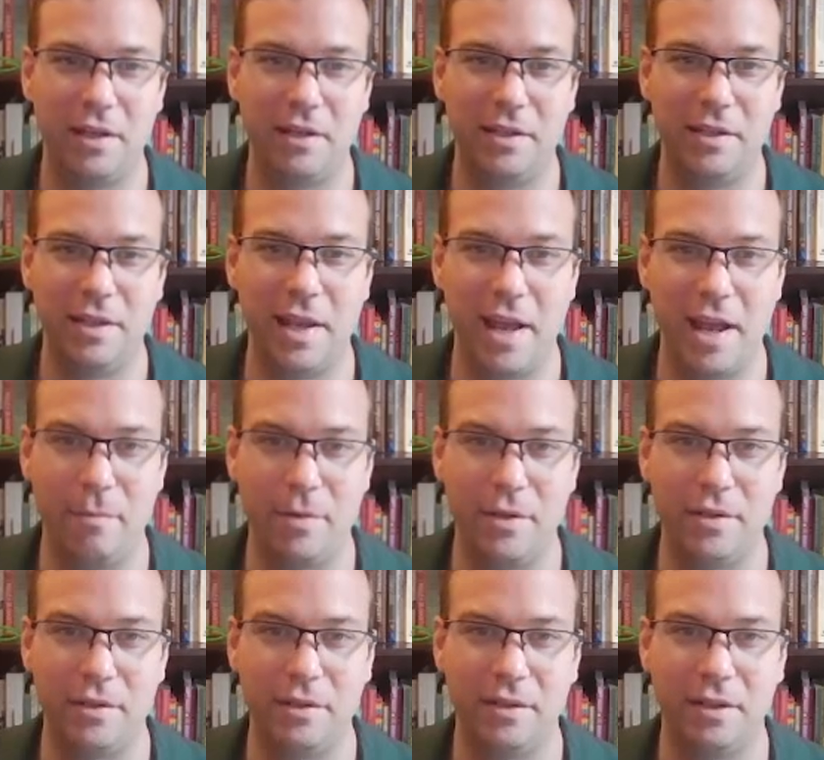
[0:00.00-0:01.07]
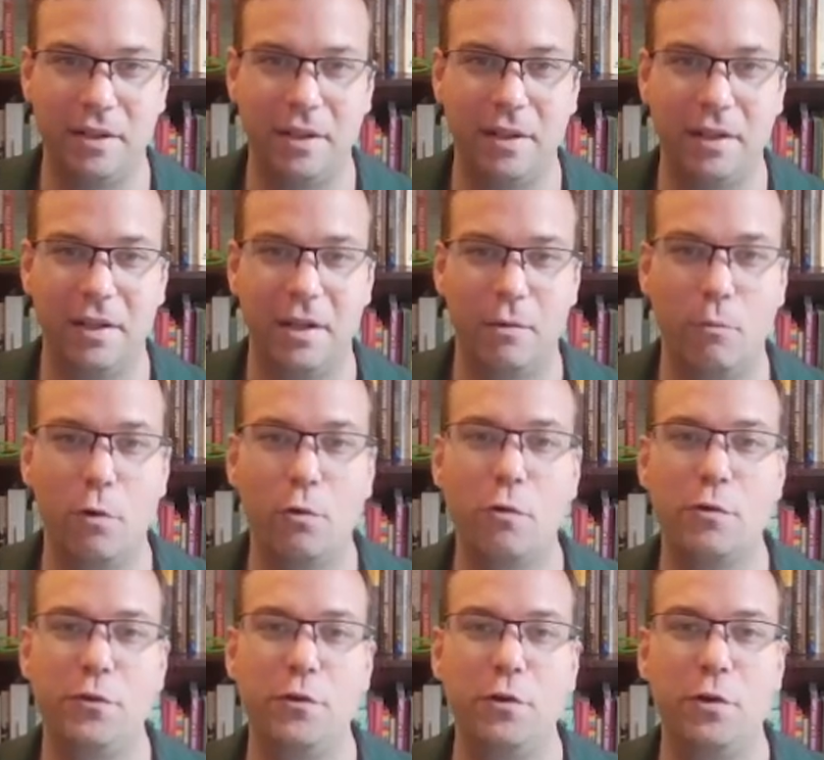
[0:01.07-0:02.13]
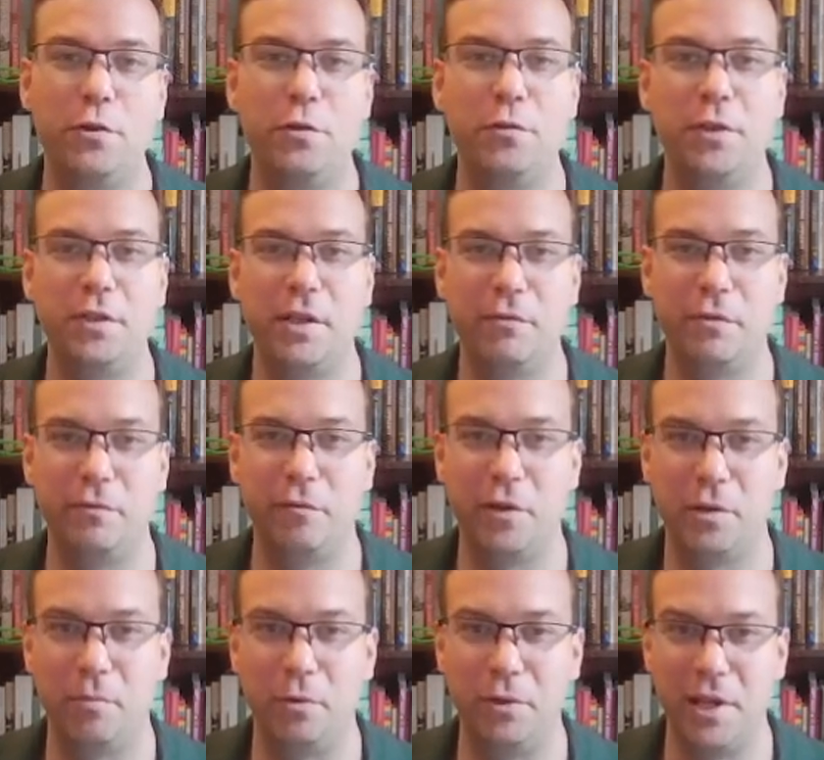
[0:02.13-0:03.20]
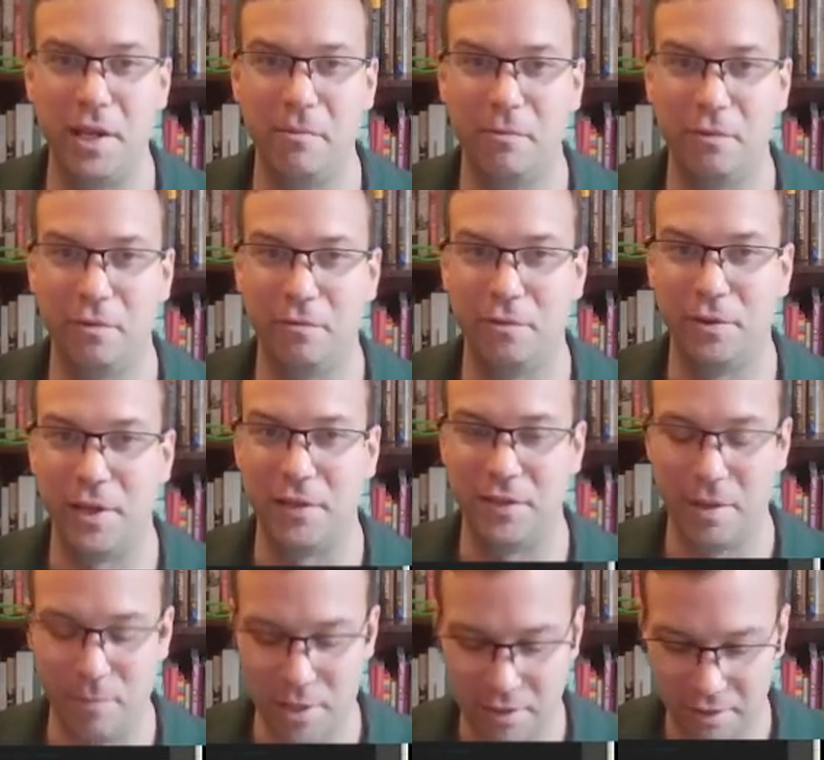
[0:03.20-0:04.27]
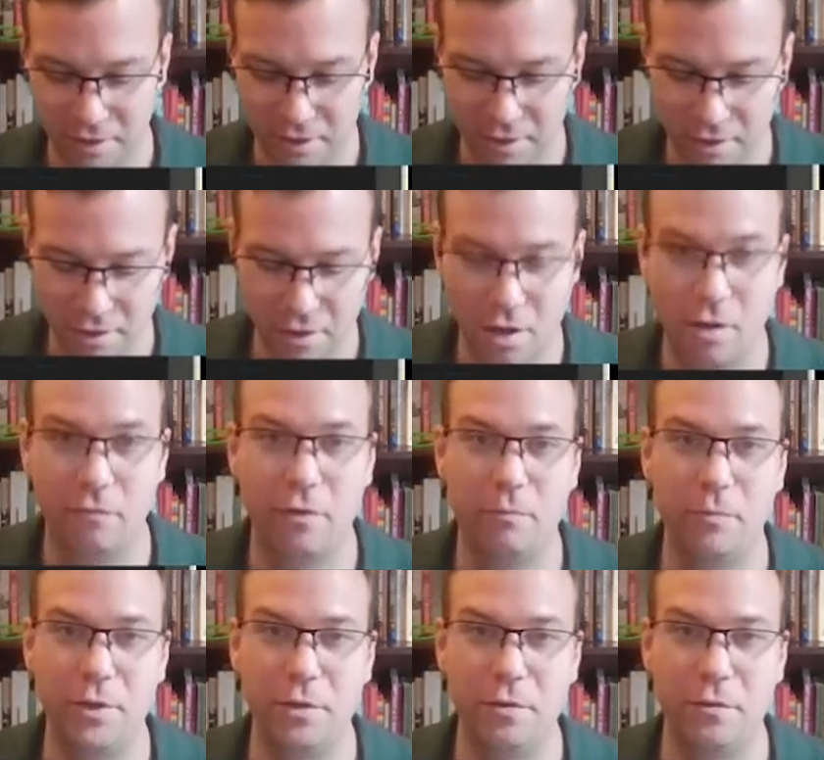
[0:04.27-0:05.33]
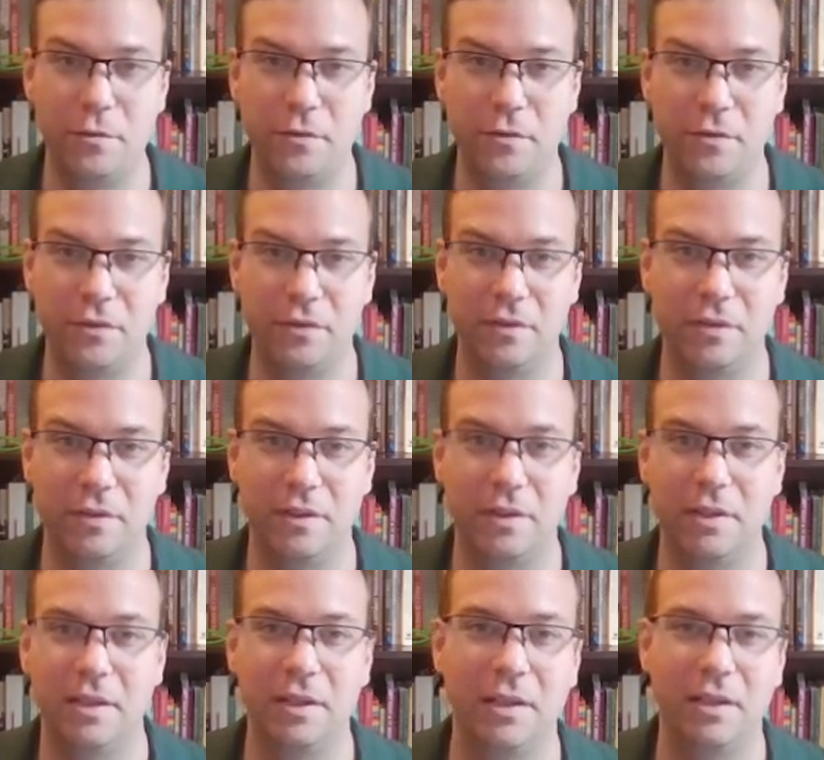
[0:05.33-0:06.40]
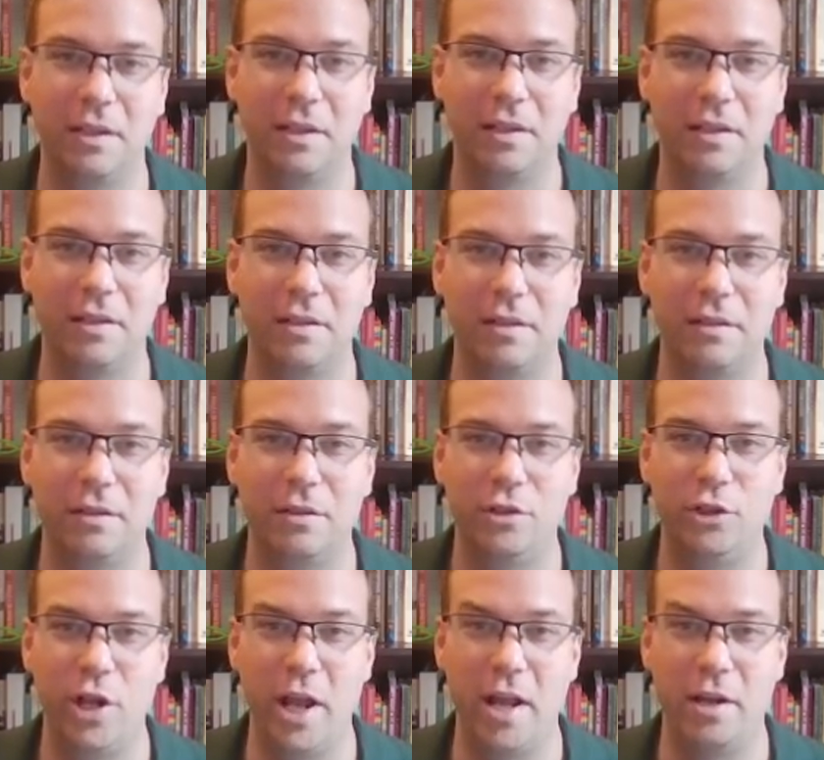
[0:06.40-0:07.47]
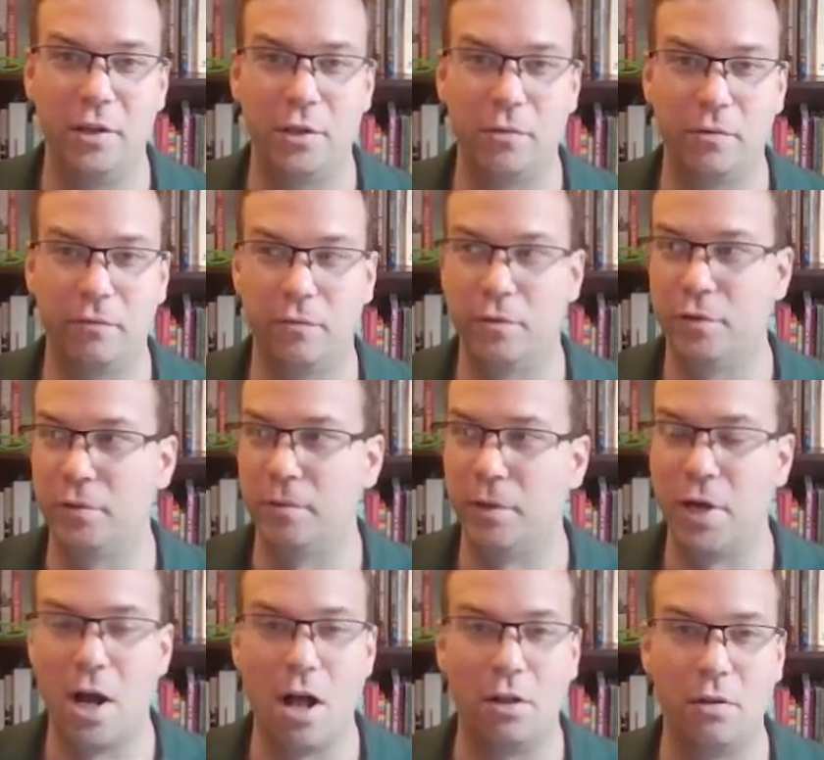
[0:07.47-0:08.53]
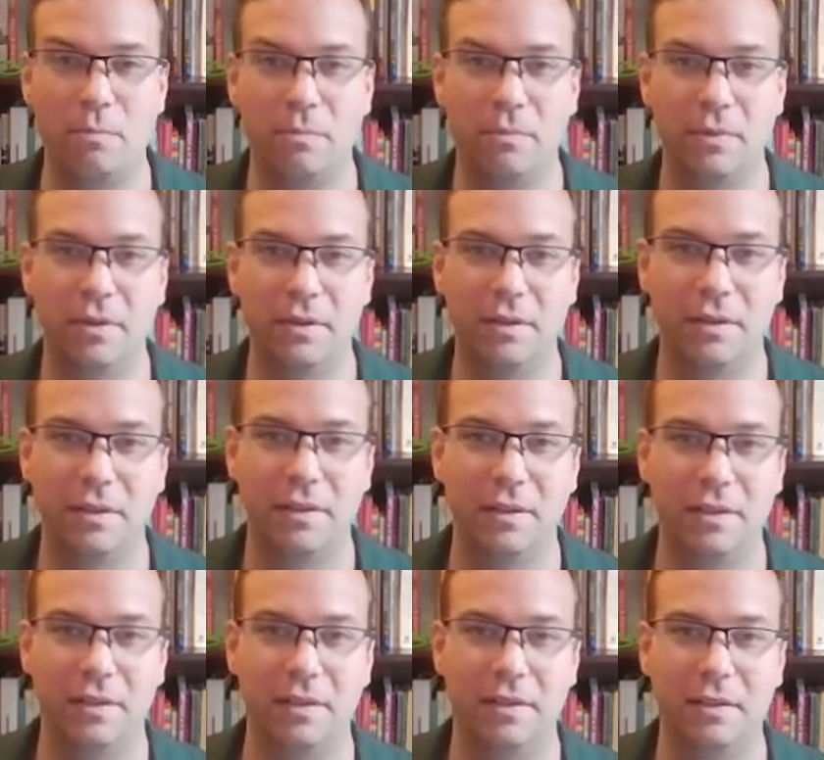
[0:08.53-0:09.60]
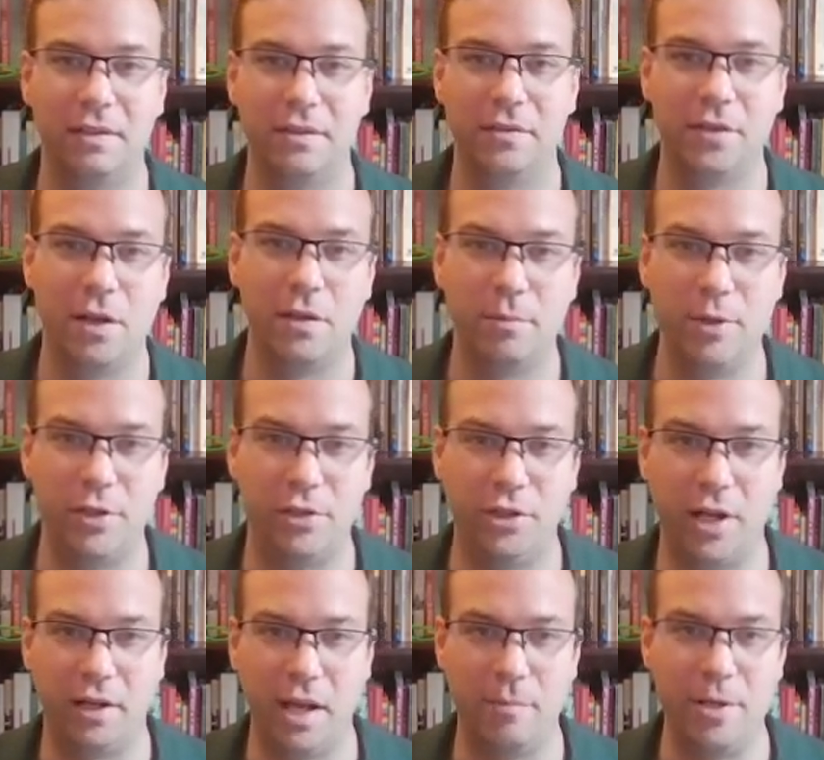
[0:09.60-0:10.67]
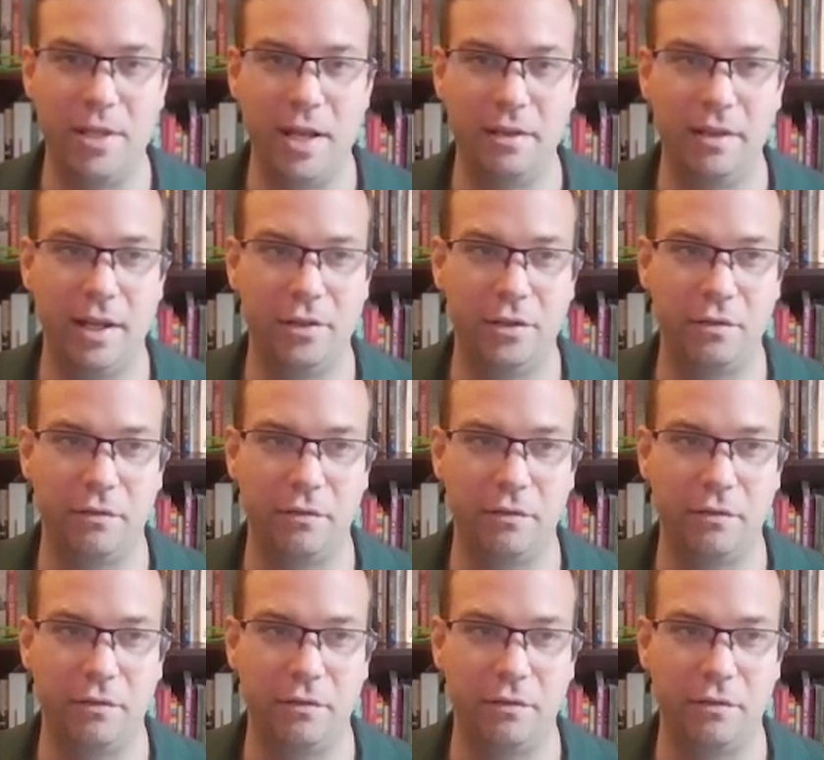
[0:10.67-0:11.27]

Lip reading: into the habit. Well, of course, you could use a different variable name for this. I mean, often we use J to refer to a column. So let me just check. I mean, that should